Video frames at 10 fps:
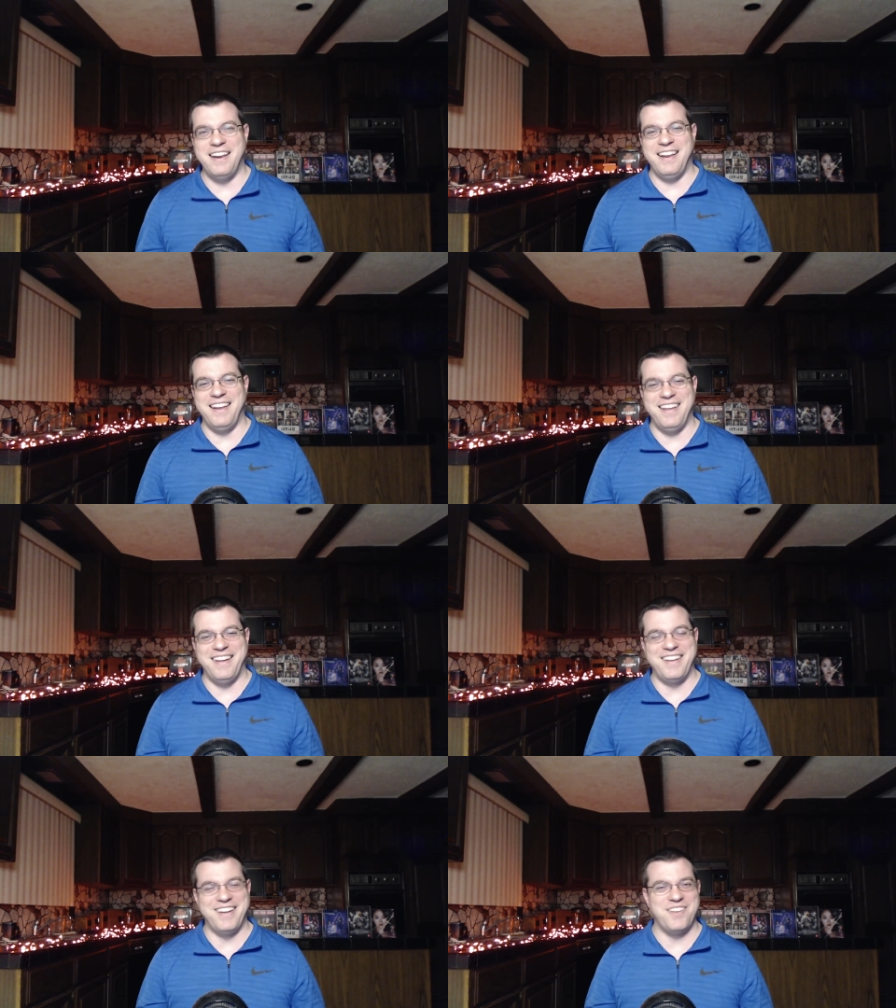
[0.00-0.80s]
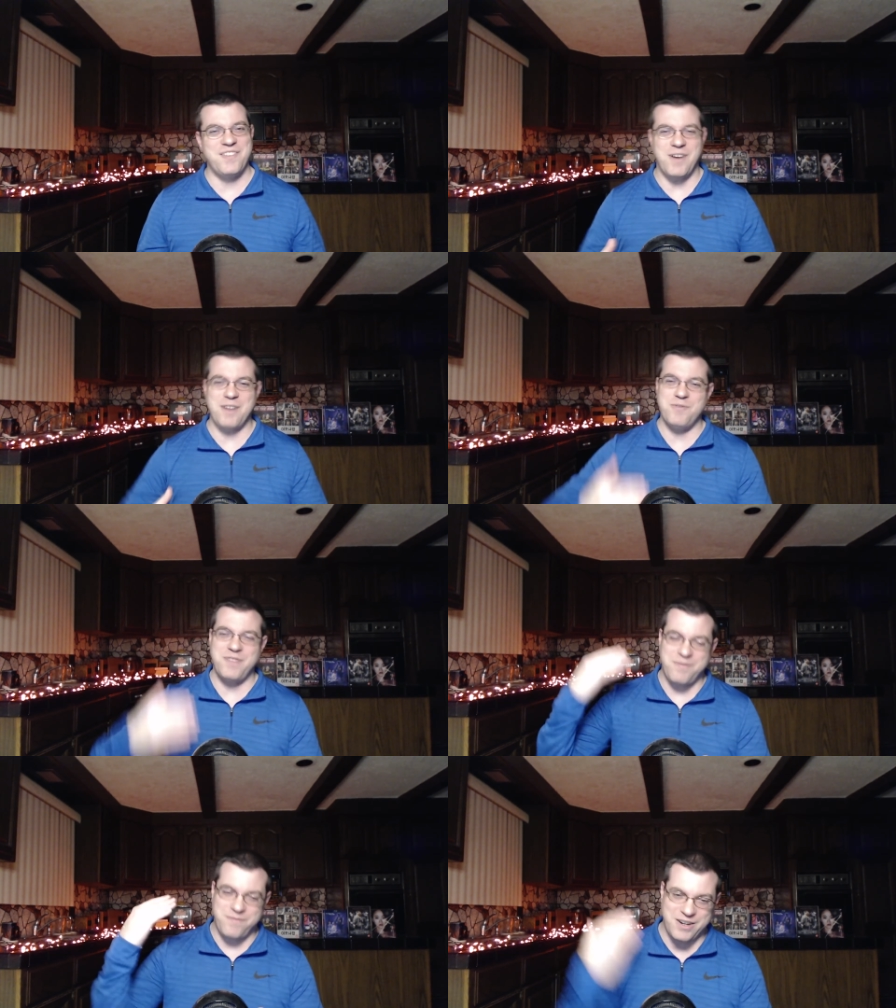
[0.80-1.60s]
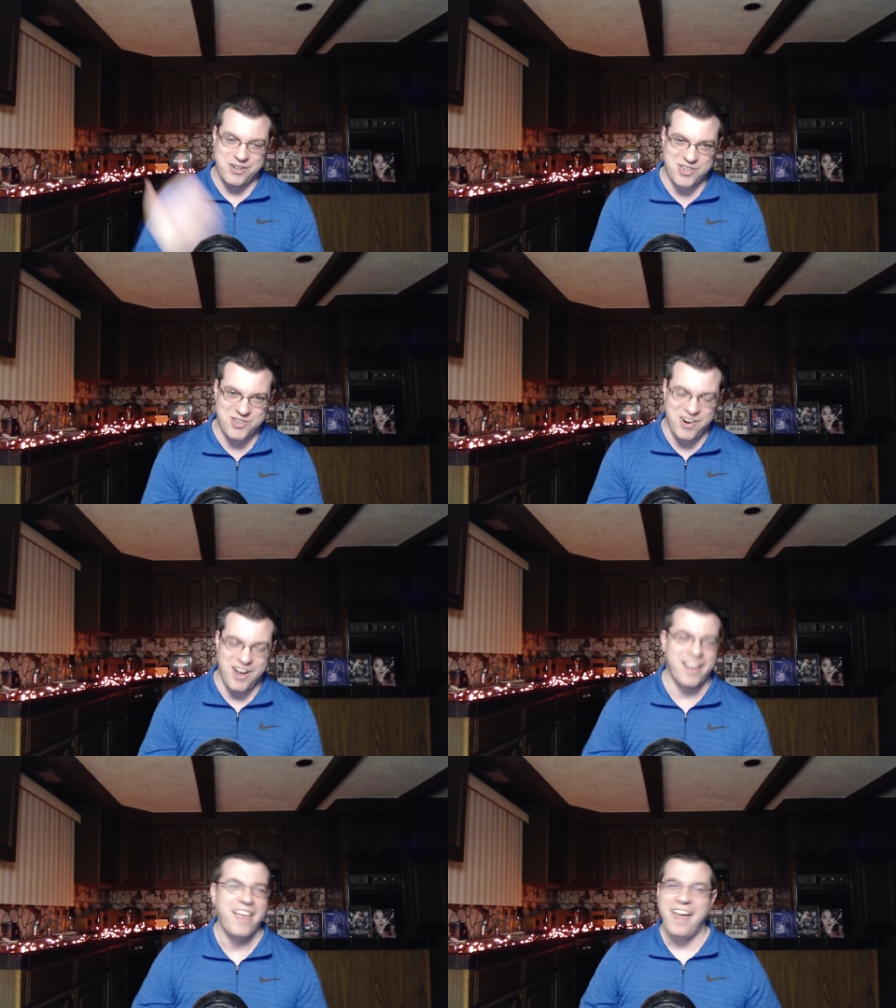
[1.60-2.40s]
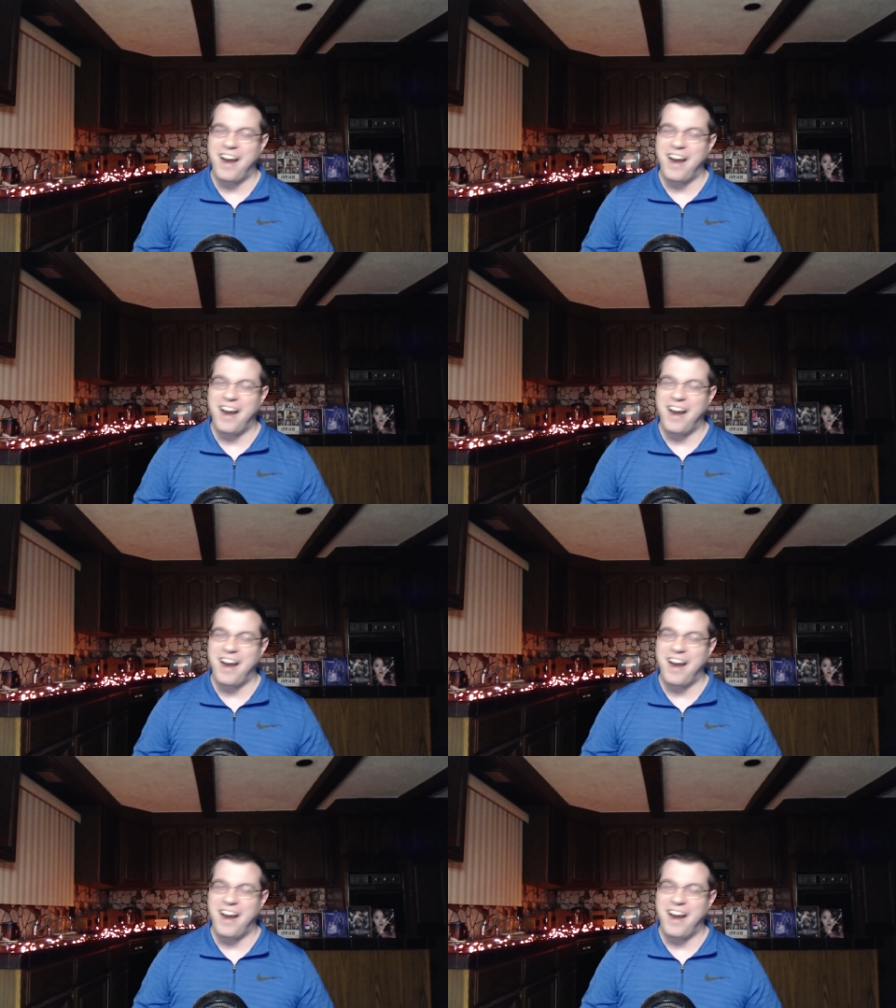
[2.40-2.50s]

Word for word: you know, you want a movie to finish strong.